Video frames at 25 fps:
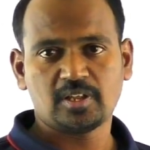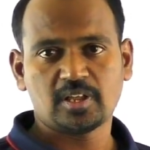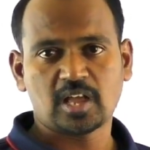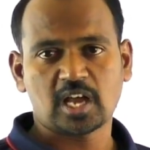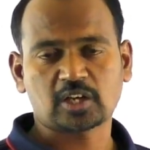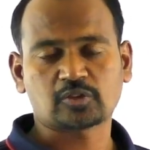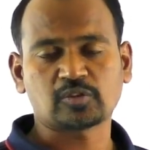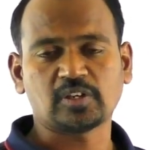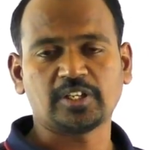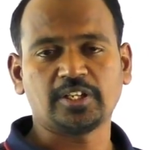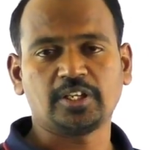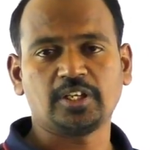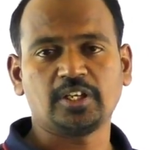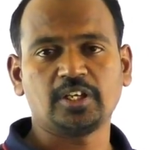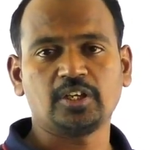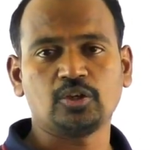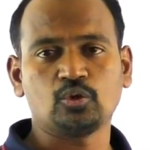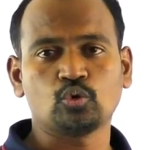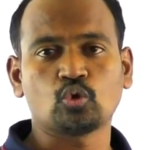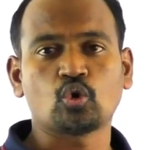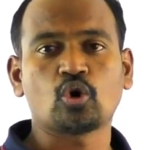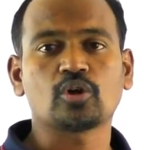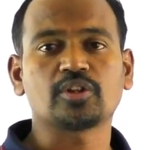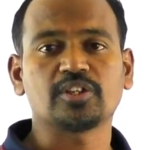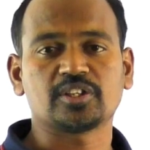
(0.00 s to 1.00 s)
Actually,
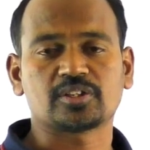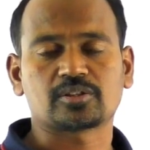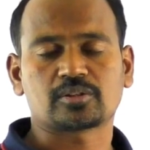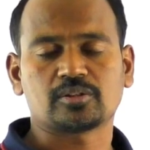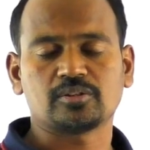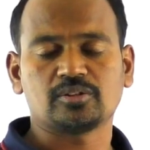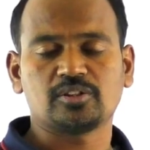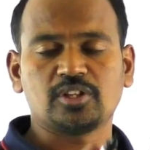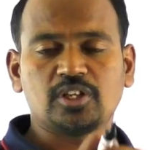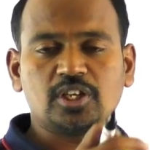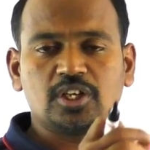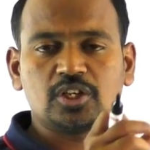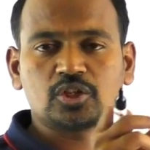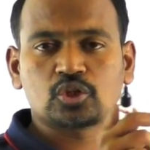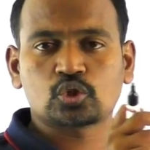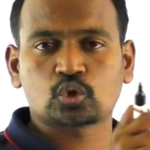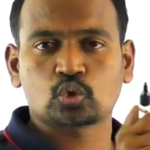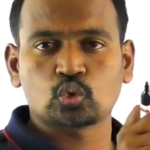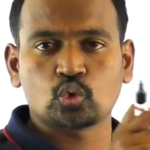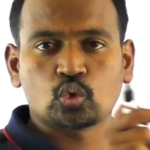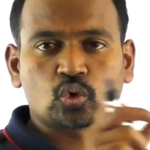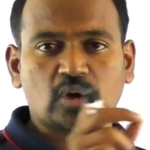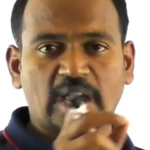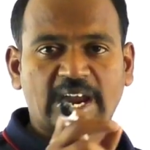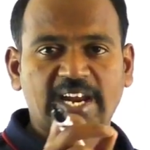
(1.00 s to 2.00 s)
you know this. These
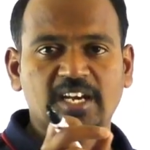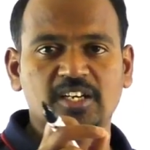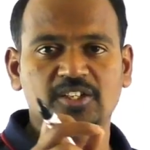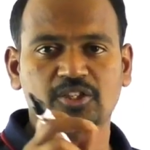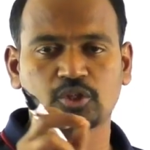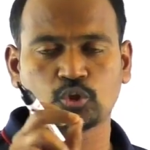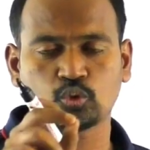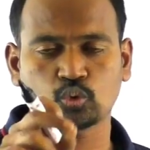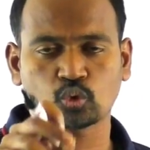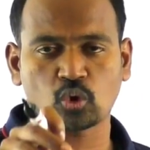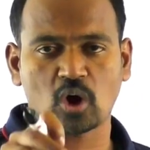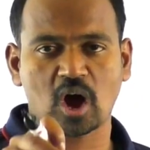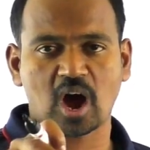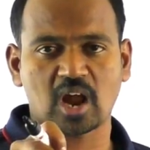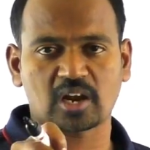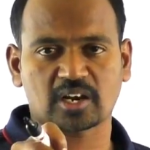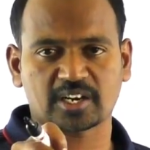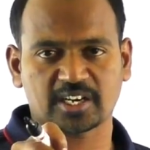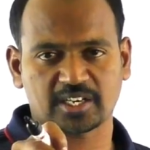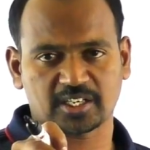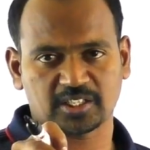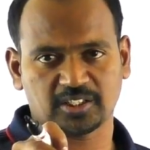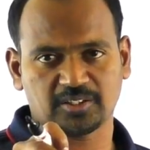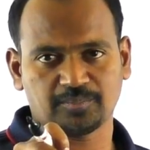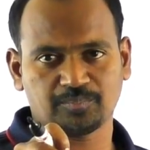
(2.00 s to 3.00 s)
2 kinds you know
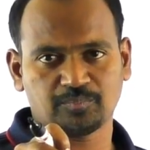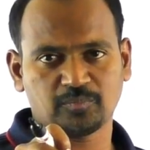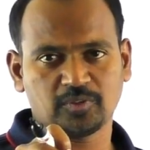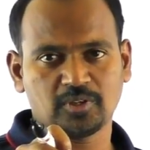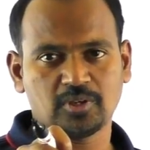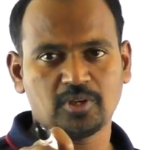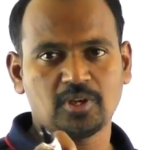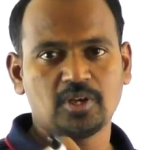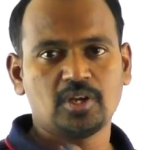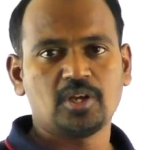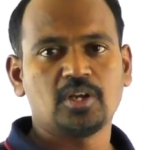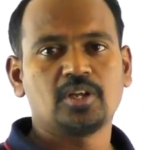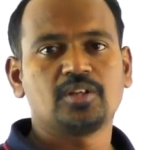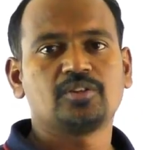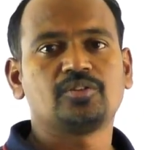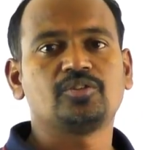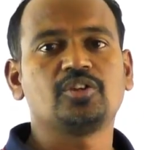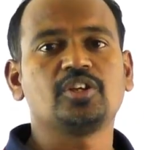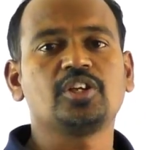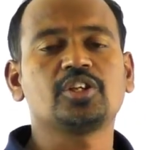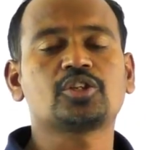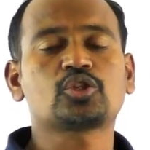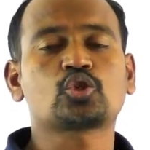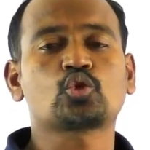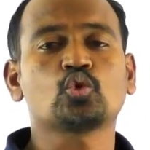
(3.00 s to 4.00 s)
already.
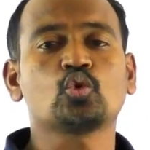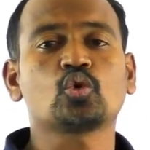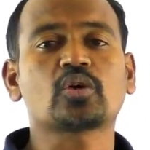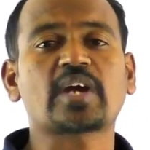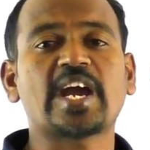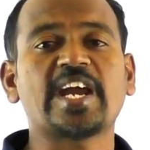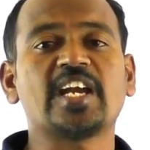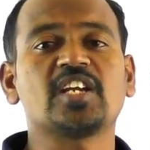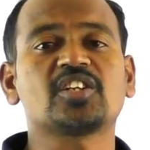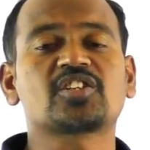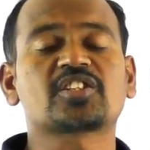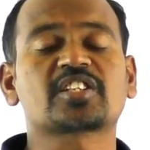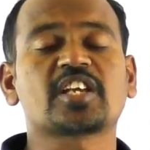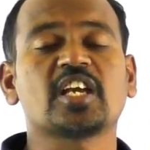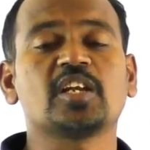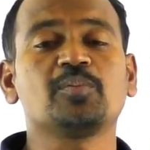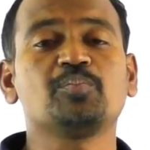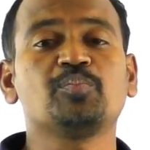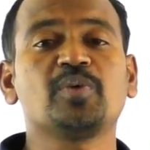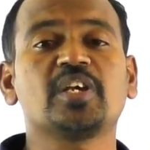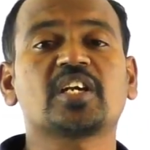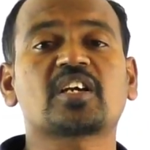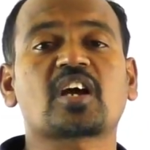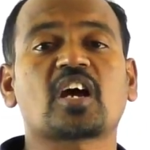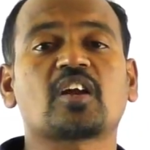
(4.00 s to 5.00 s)
These 2 kinds
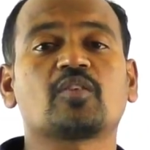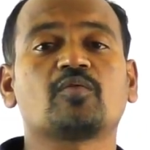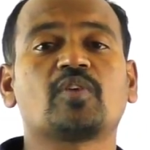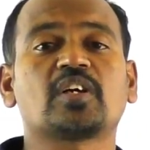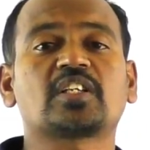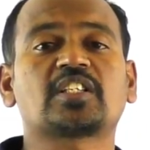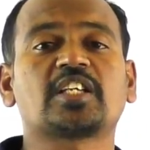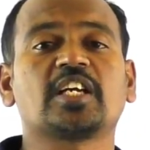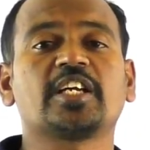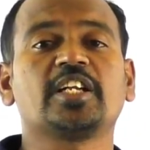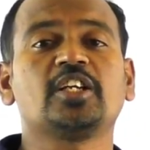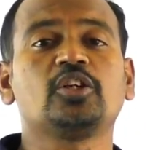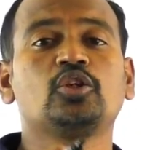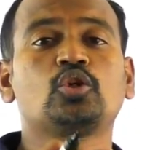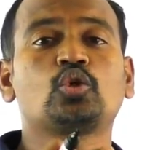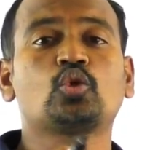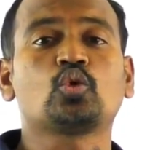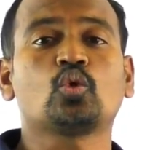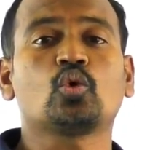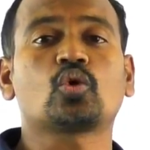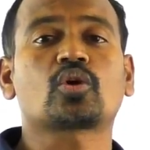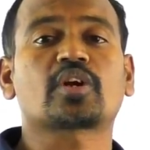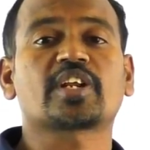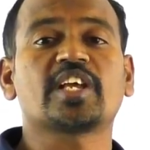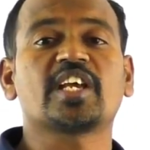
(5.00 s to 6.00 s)
can be converted
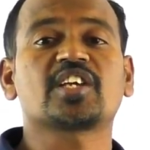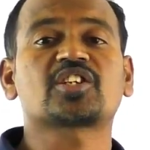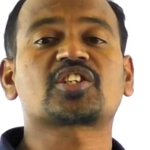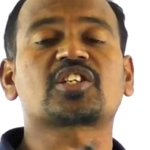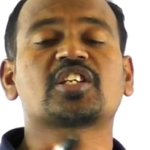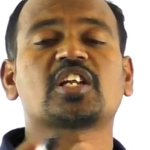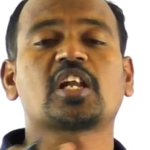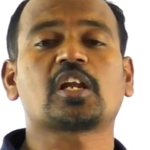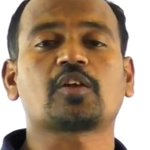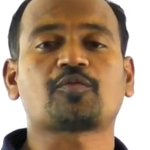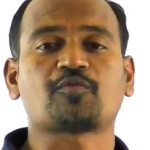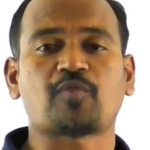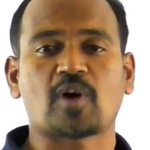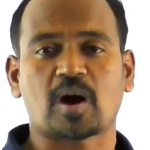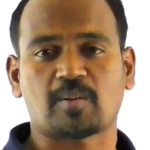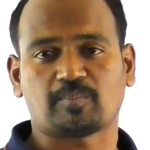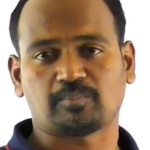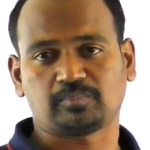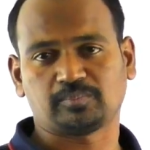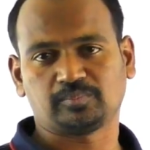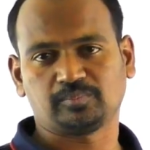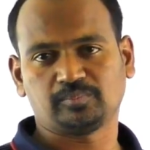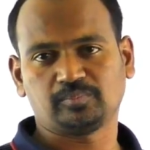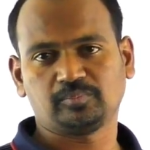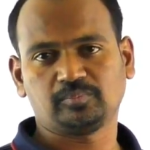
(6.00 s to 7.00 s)
into rational
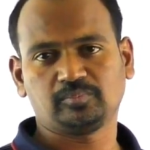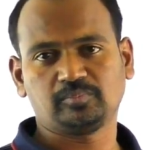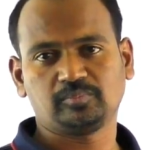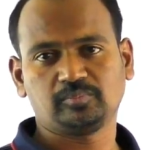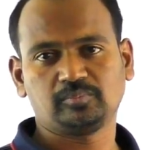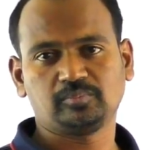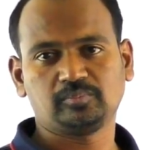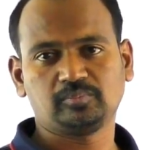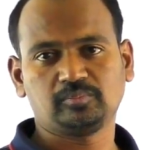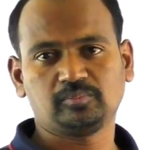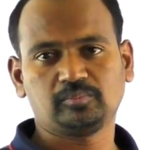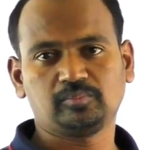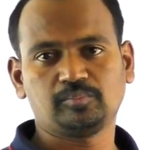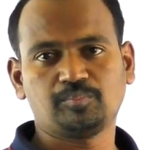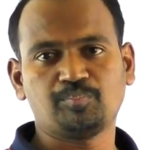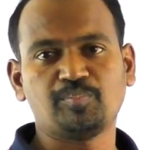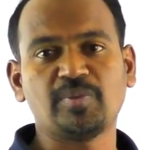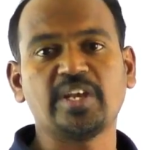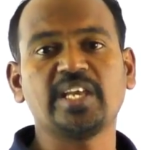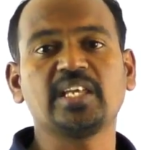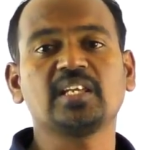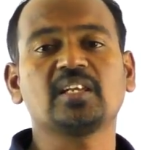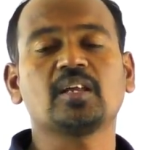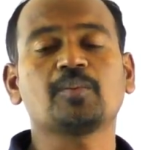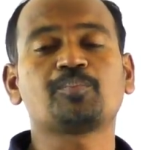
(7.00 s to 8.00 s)
form.
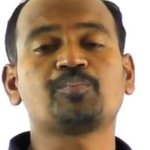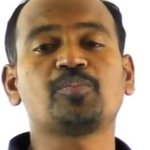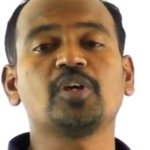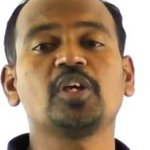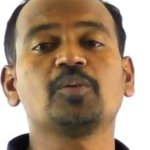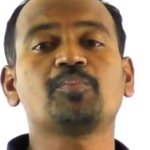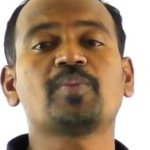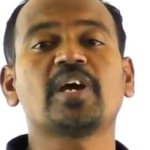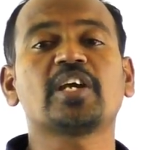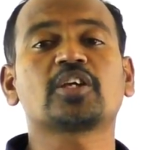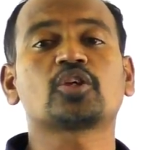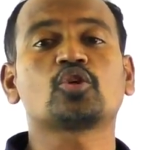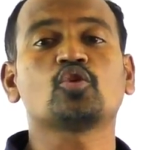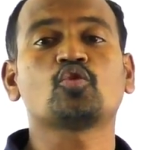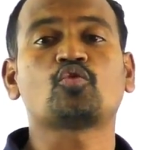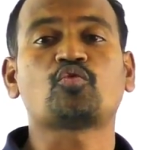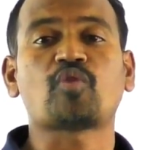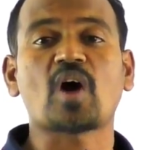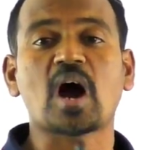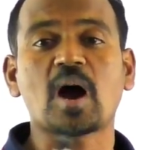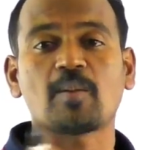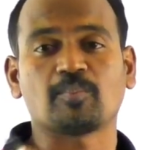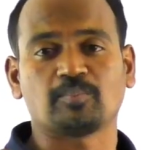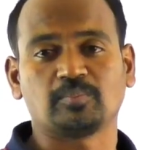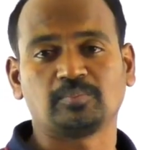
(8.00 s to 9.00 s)
Mean a P by Q
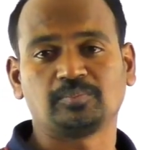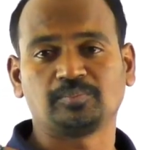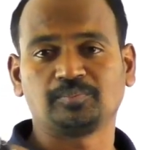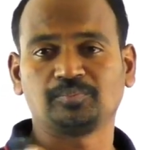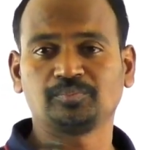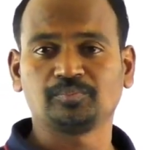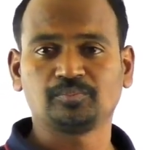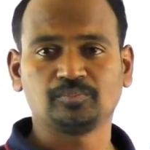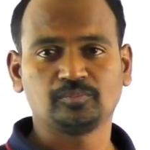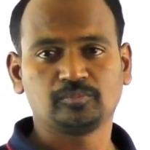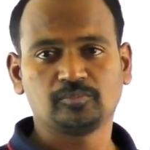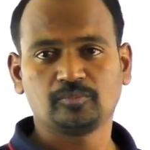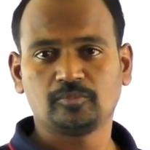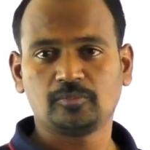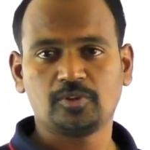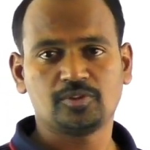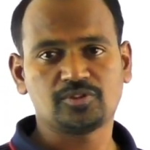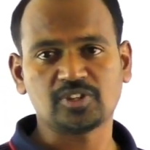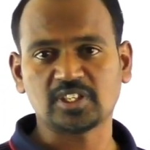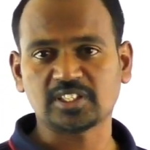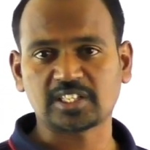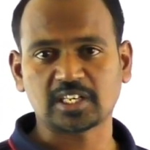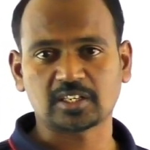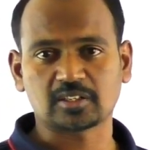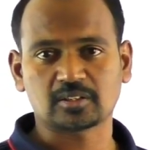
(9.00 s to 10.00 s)
form,
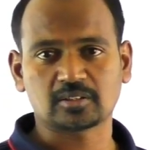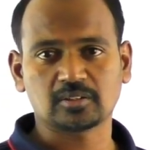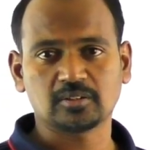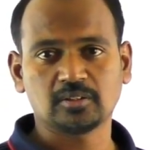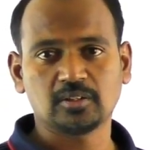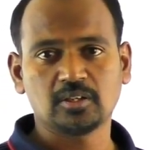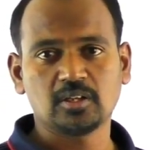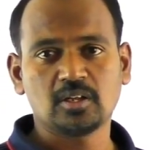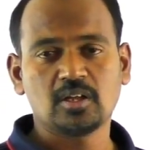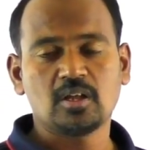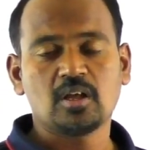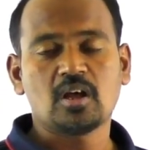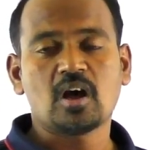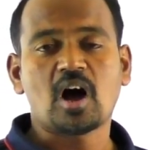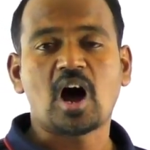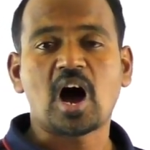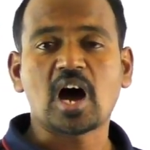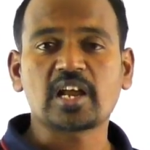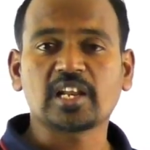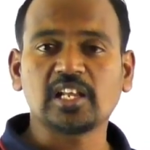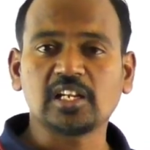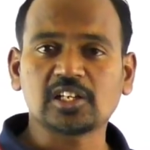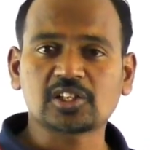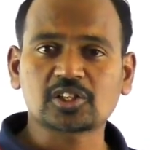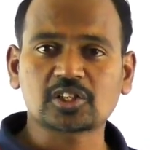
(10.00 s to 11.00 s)
isn't it?
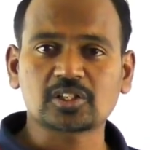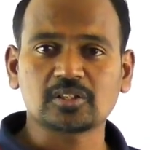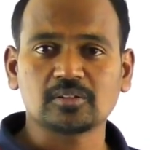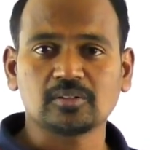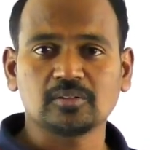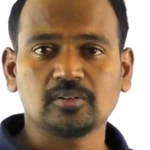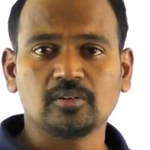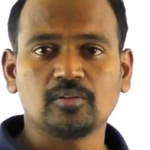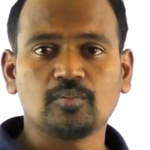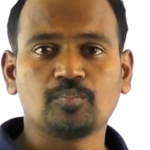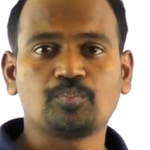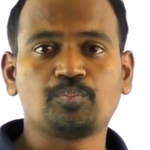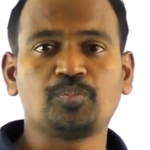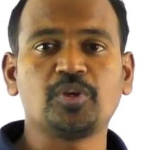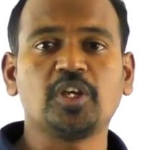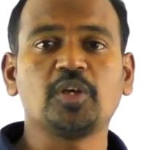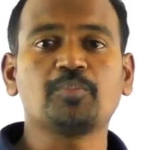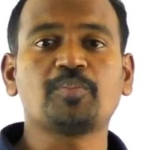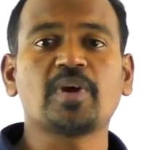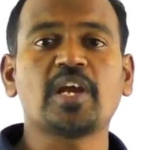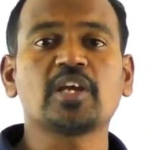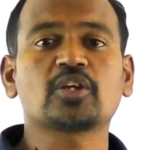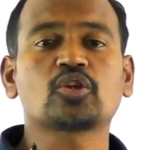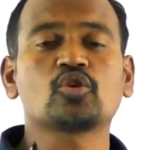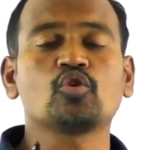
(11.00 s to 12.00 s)
Or else
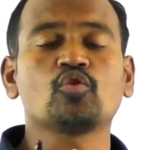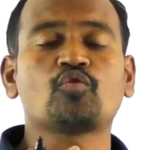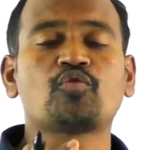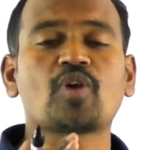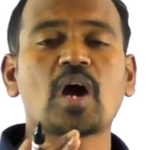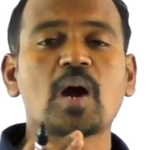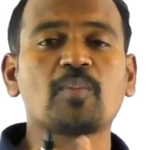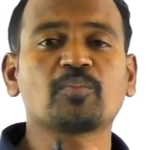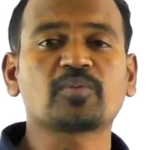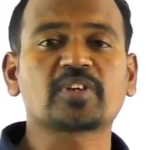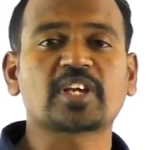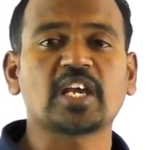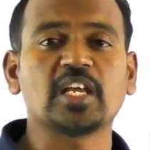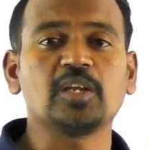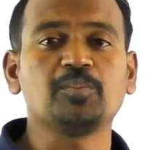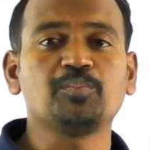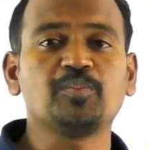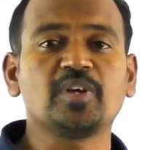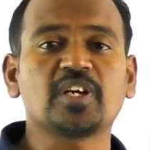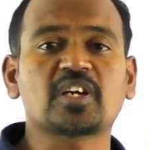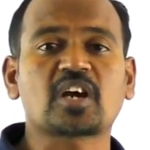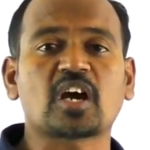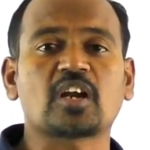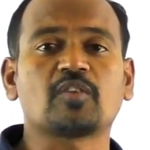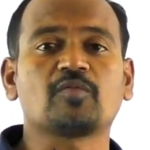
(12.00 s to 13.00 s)
P by Q form can
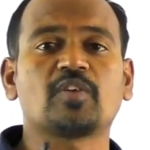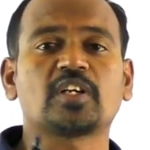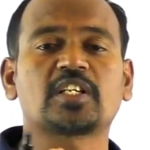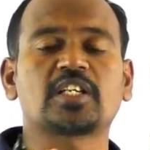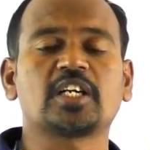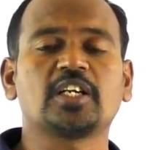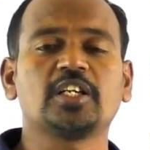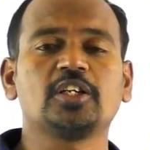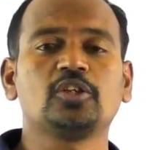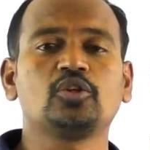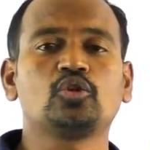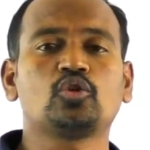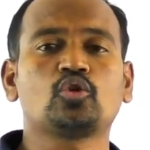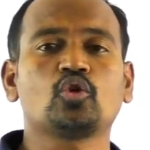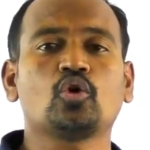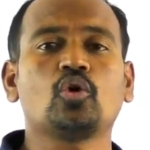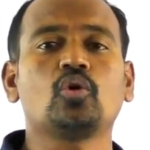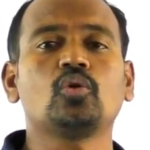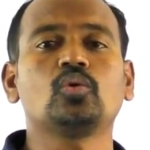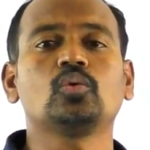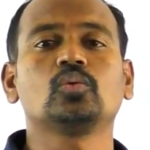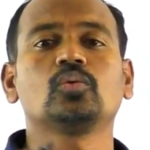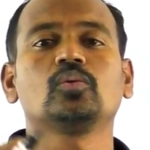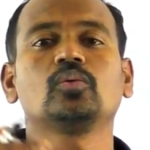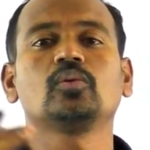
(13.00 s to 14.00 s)
be converted
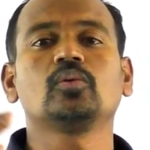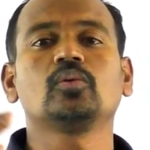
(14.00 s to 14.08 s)
into